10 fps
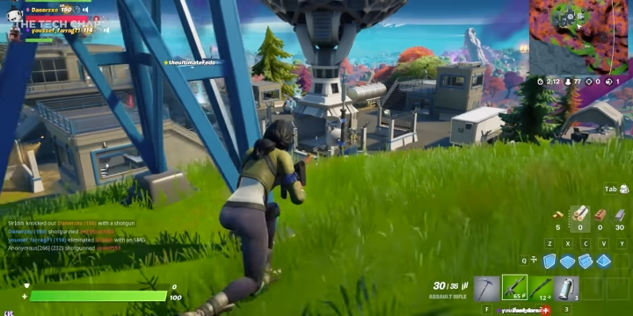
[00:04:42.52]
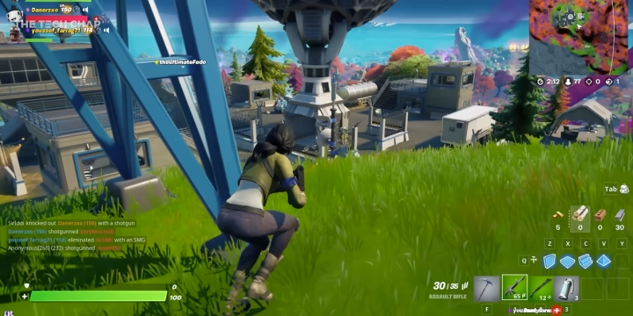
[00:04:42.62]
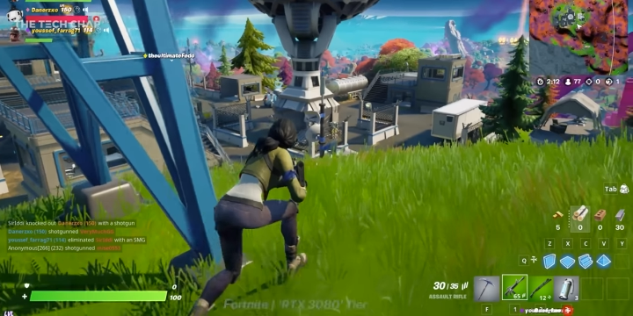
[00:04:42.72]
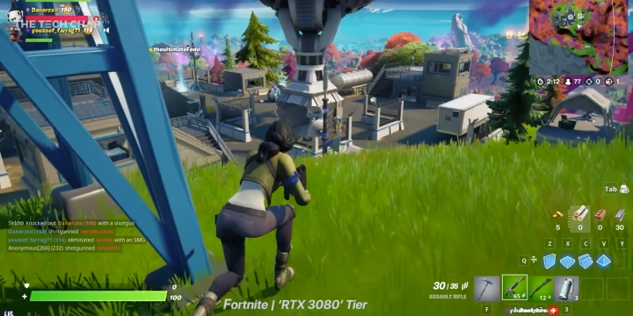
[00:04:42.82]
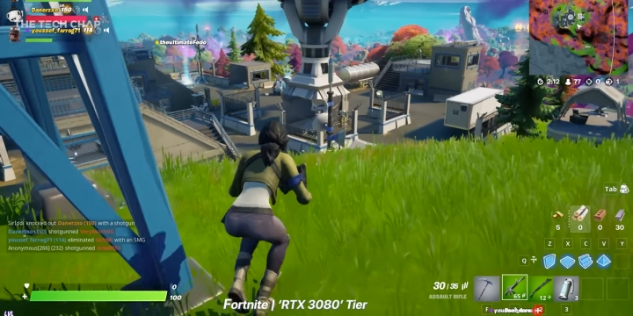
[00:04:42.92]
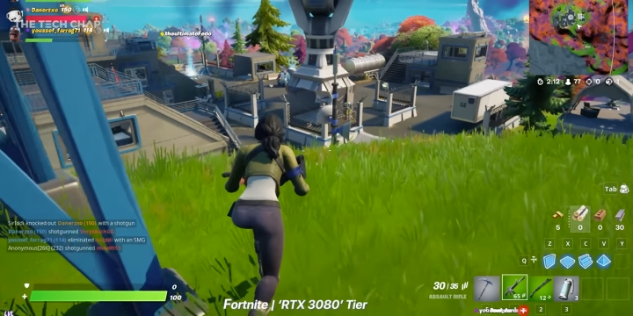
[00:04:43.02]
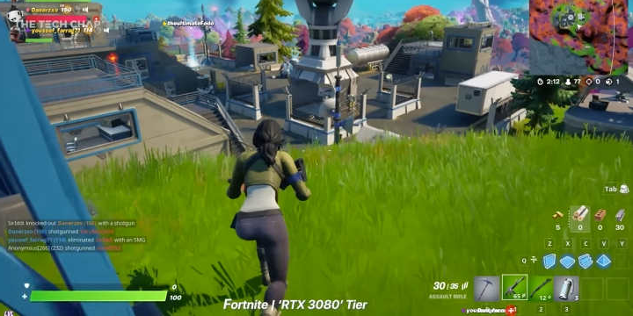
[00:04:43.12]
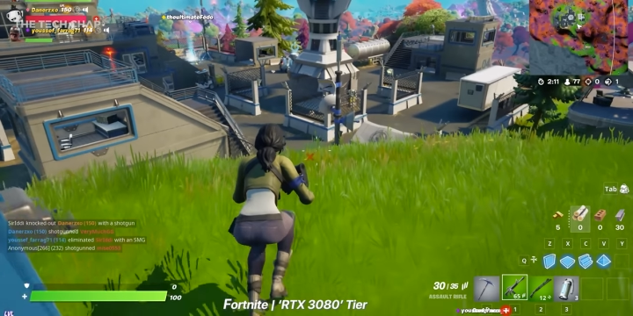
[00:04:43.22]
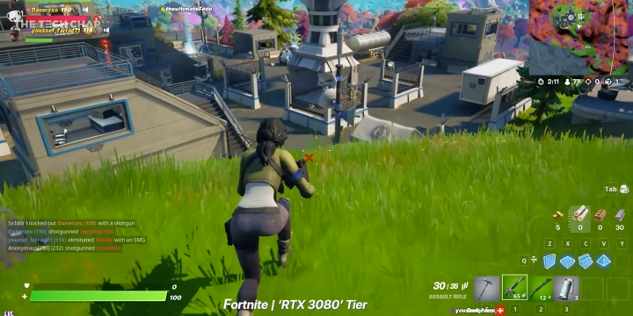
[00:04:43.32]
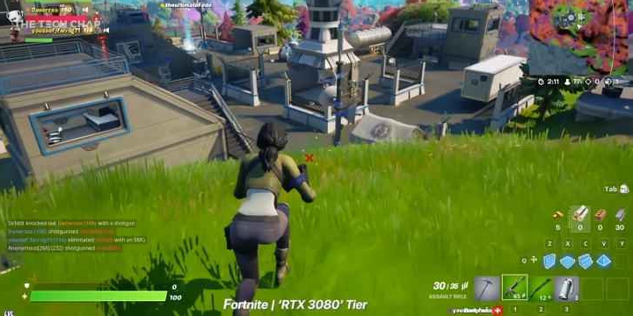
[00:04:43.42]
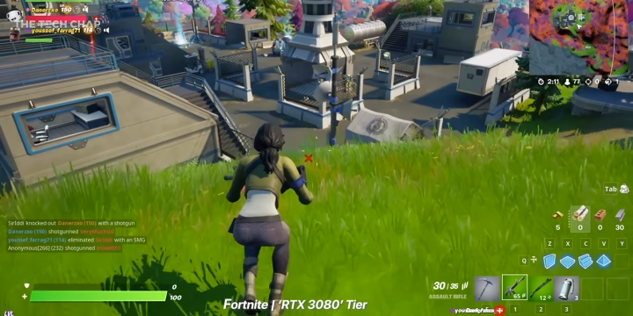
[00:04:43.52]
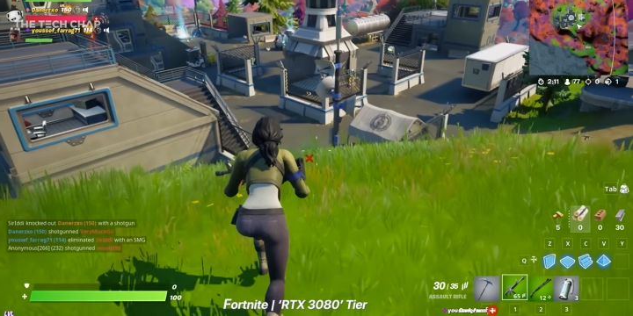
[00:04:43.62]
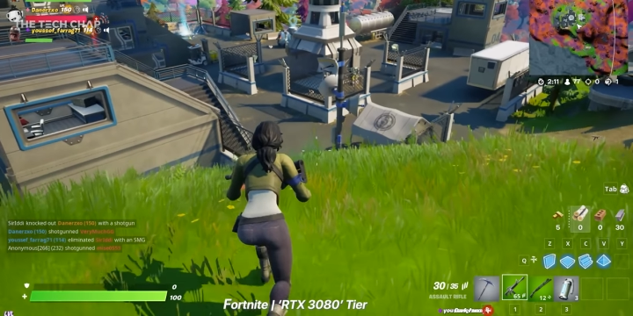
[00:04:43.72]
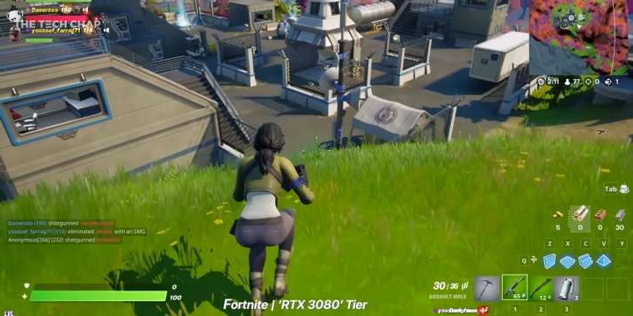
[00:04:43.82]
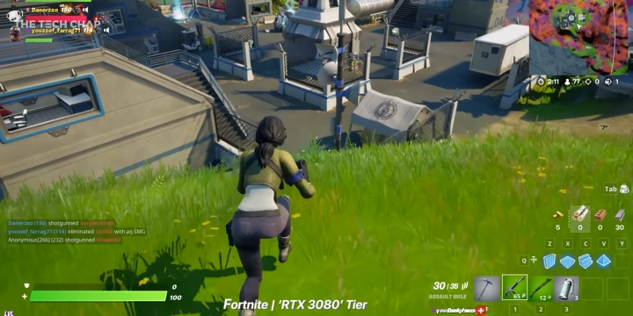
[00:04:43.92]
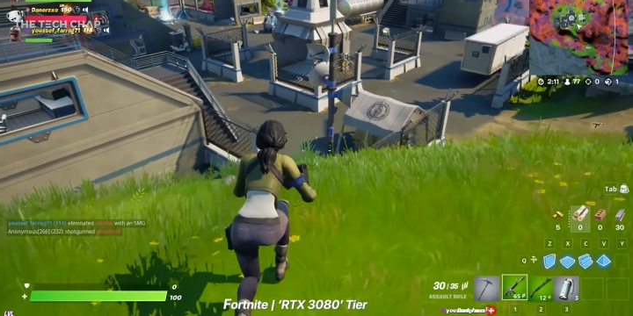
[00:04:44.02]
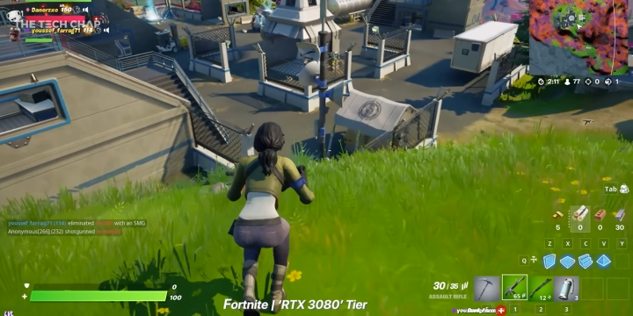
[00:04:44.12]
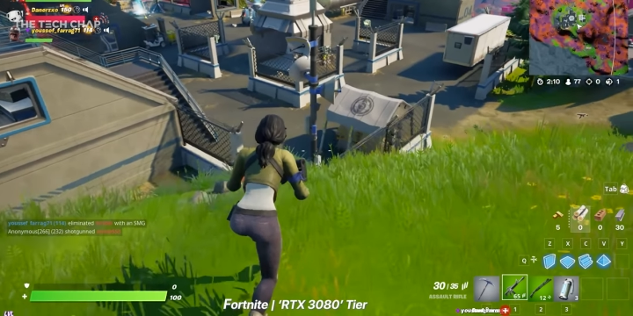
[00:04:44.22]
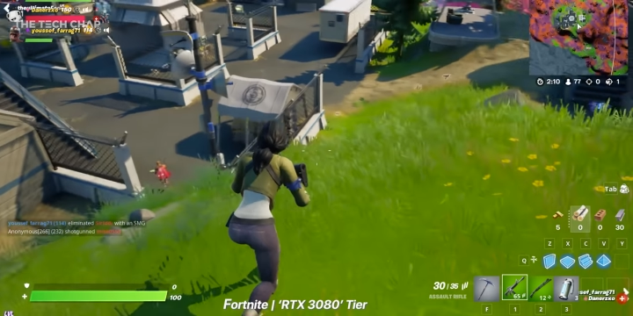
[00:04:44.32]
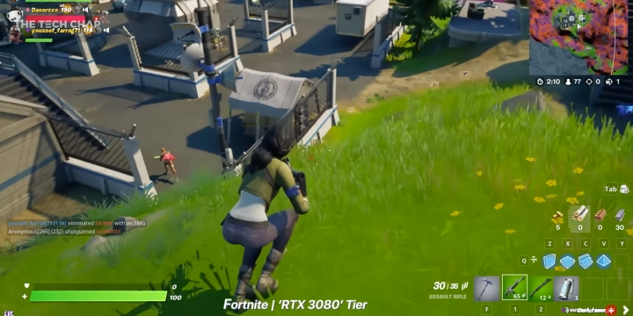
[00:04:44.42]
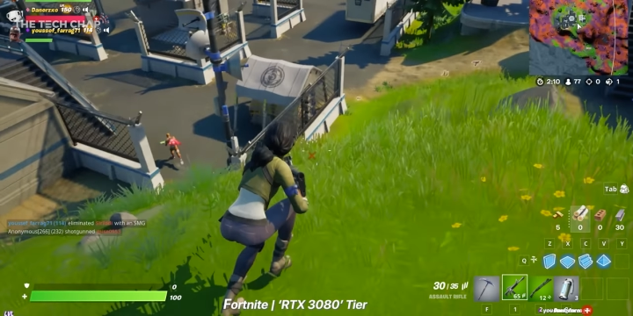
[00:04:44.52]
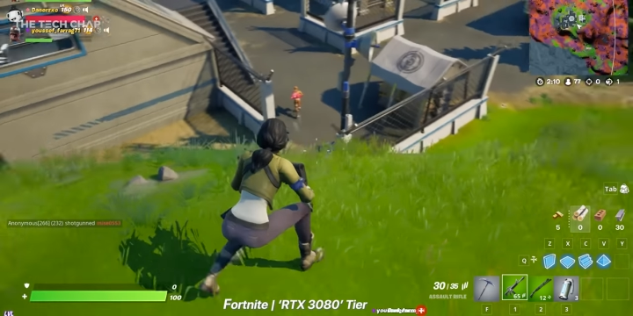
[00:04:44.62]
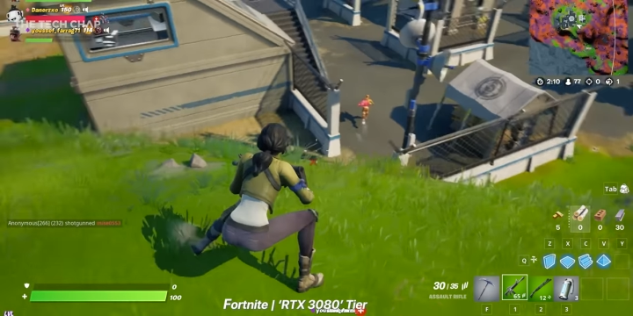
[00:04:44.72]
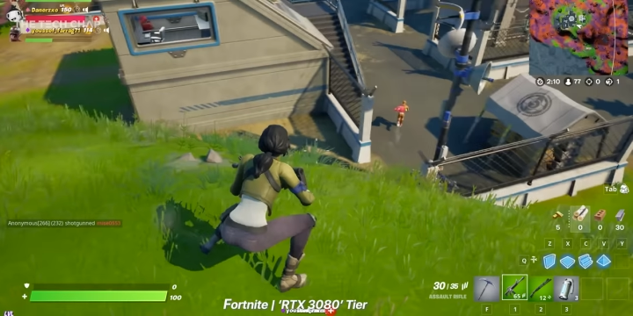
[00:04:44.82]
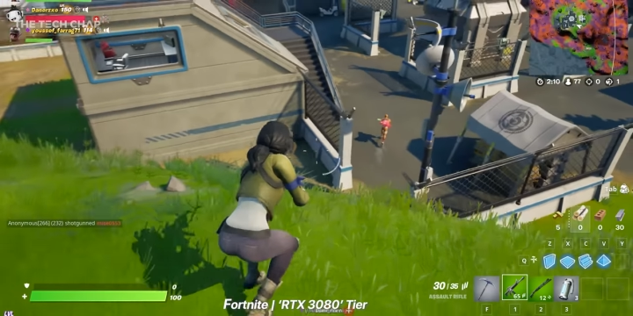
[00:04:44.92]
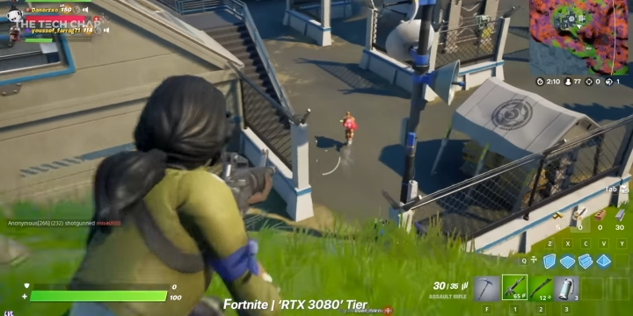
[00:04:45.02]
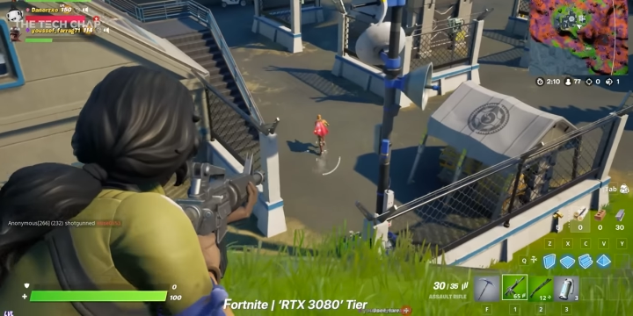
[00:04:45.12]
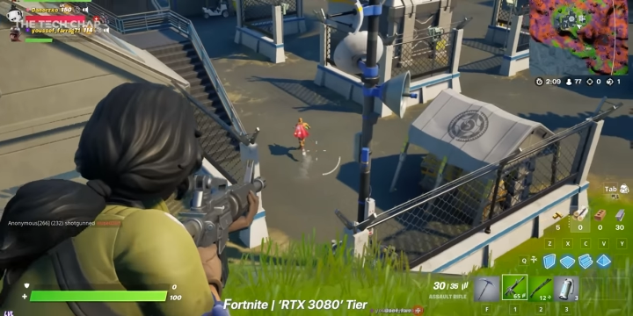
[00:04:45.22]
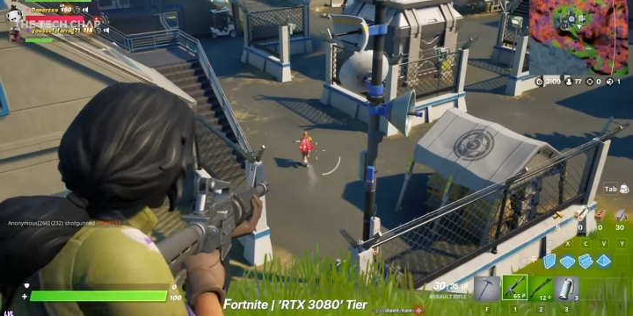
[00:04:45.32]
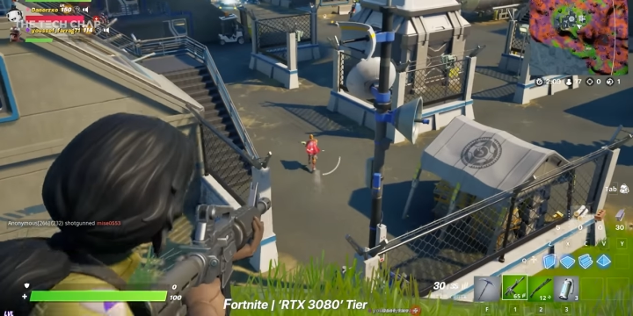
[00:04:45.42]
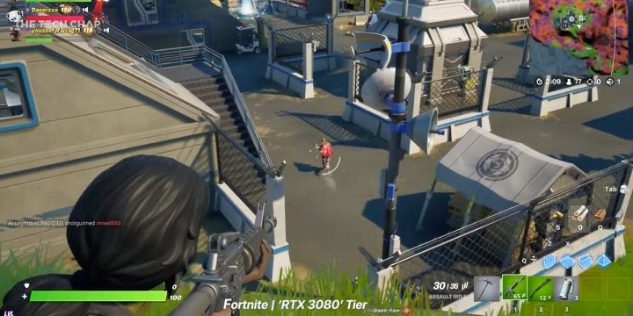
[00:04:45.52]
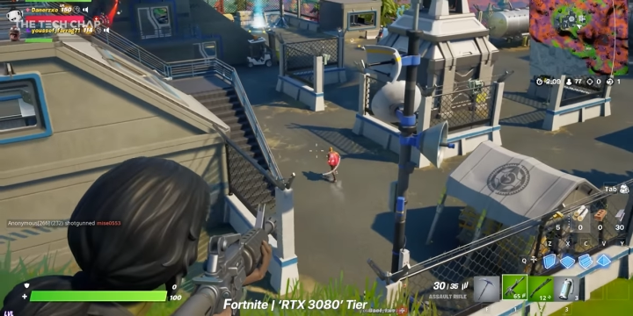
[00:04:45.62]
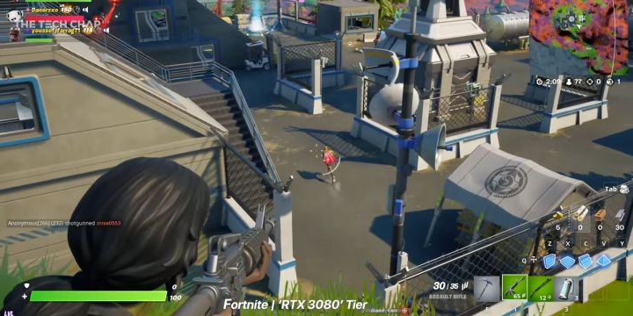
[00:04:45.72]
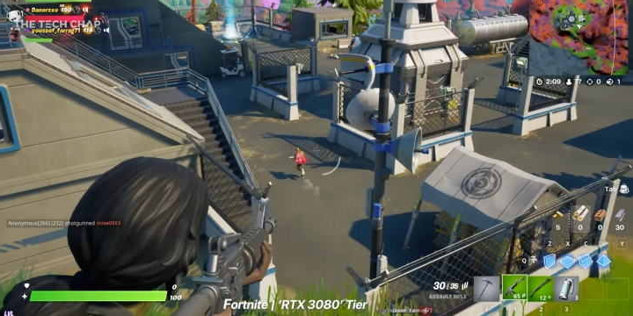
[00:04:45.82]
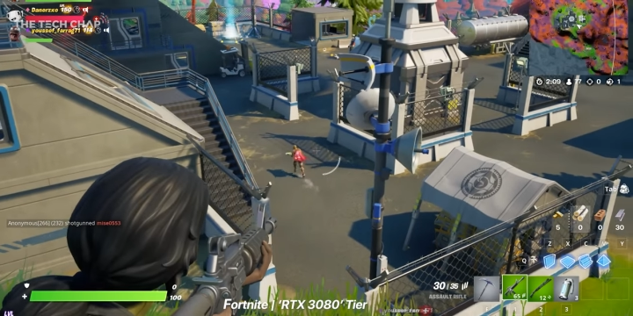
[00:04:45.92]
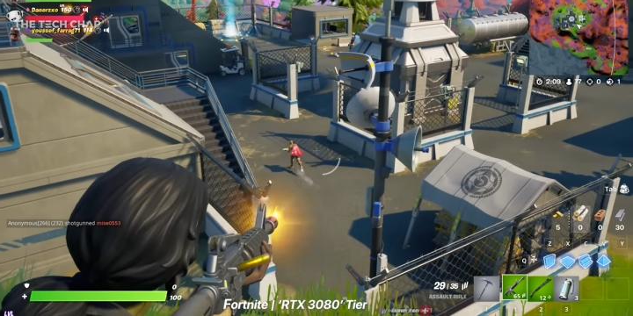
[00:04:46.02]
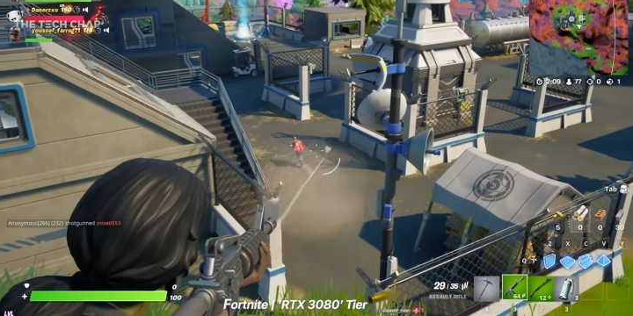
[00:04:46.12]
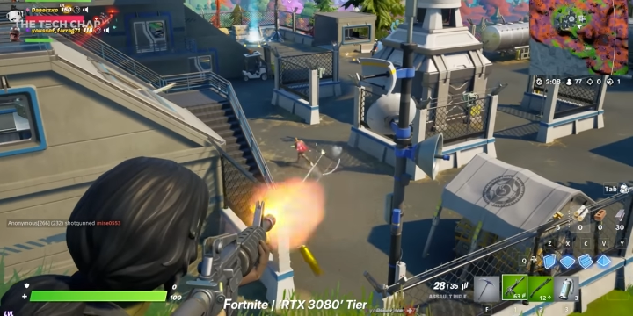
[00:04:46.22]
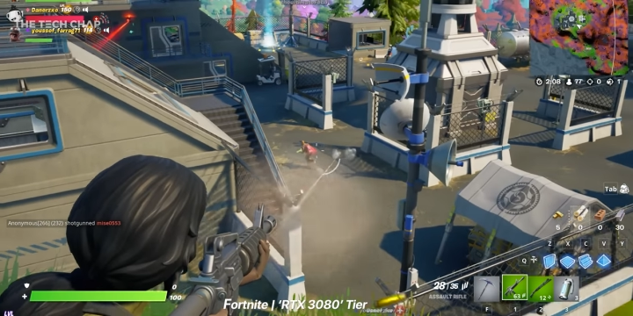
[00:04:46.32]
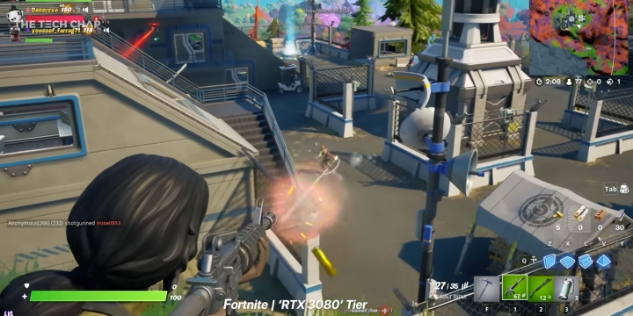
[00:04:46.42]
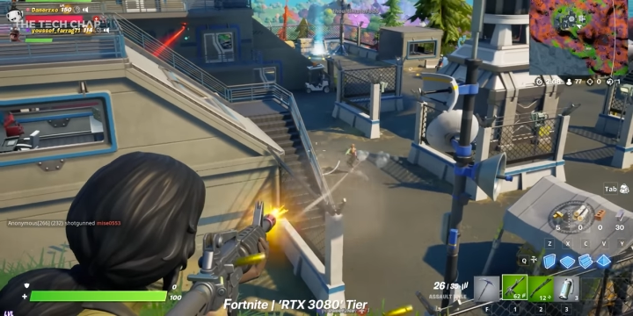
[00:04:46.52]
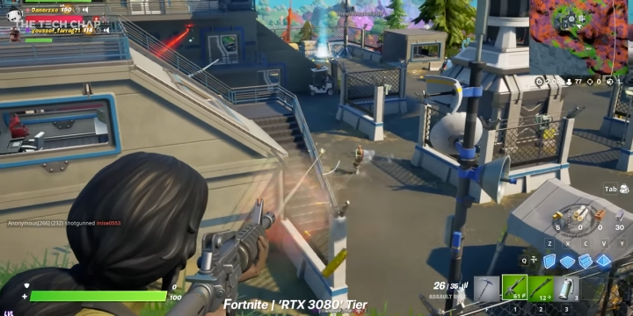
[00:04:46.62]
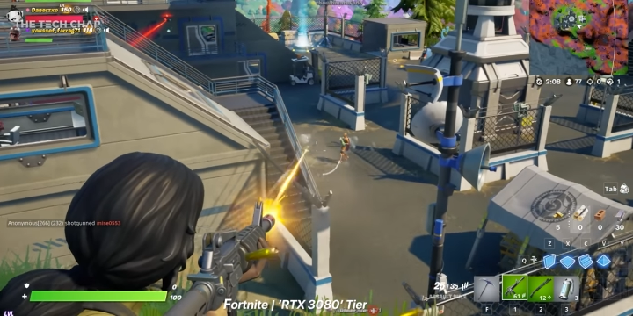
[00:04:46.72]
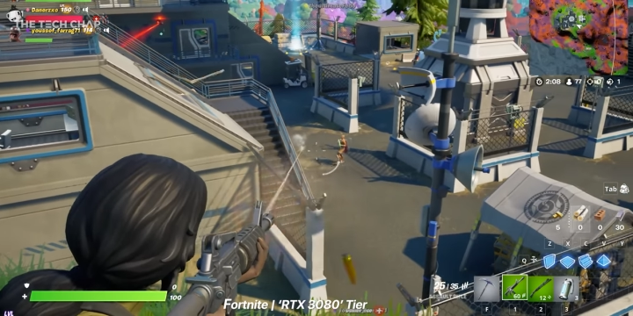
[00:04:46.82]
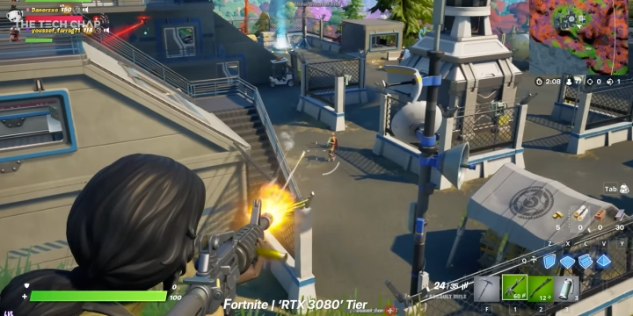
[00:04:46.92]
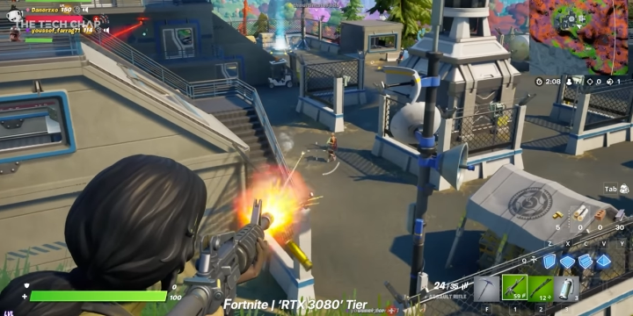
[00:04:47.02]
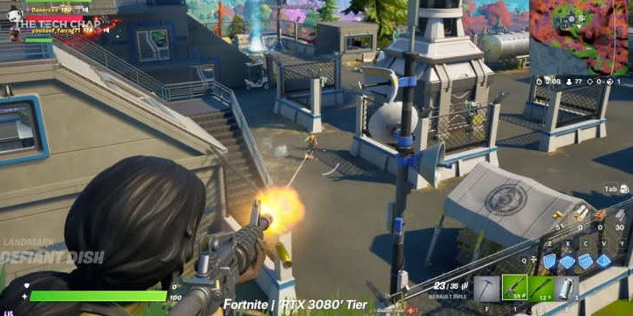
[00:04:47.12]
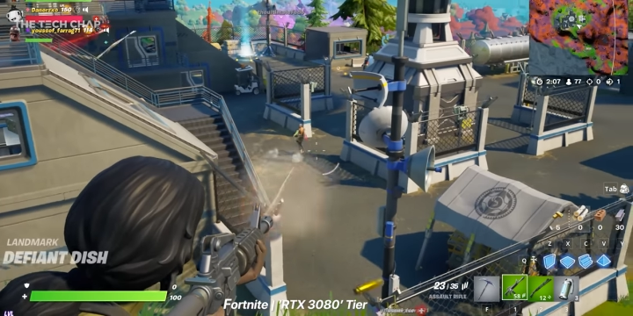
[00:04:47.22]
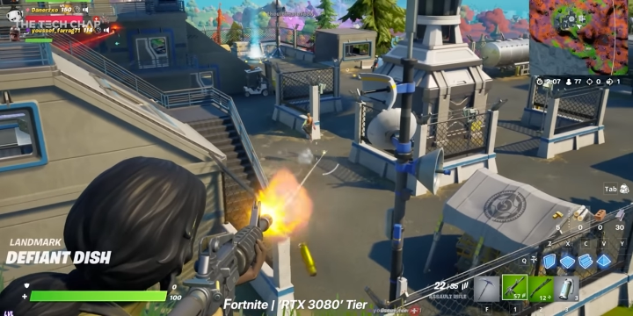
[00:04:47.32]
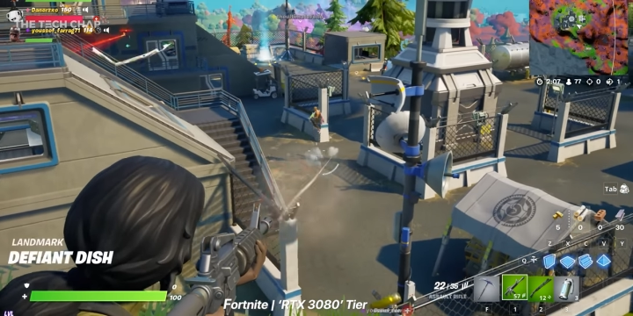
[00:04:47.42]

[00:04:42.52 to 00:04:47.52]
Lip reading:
[unreadable: no face in view]